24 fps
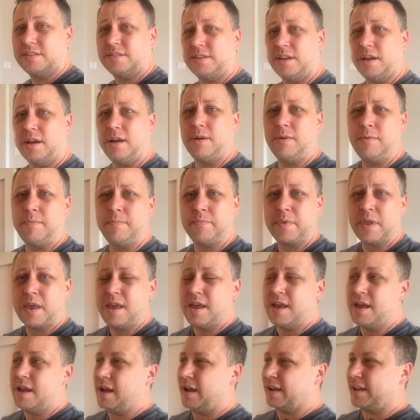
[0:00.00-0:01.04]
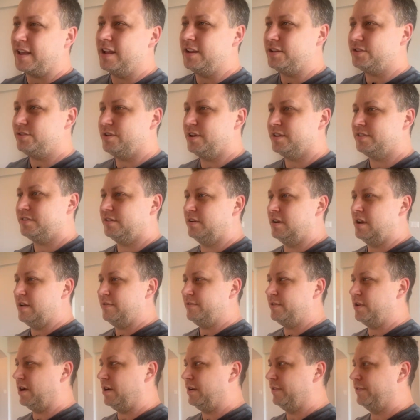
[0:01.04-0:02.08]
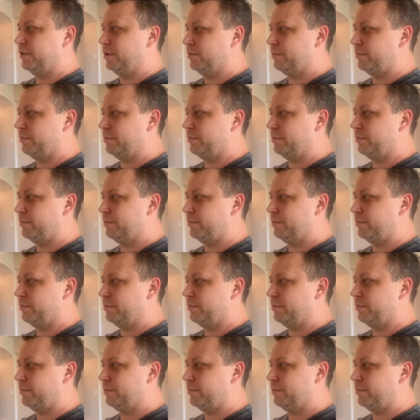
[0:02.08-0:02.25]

to sell. Can't stress it enough, y'all.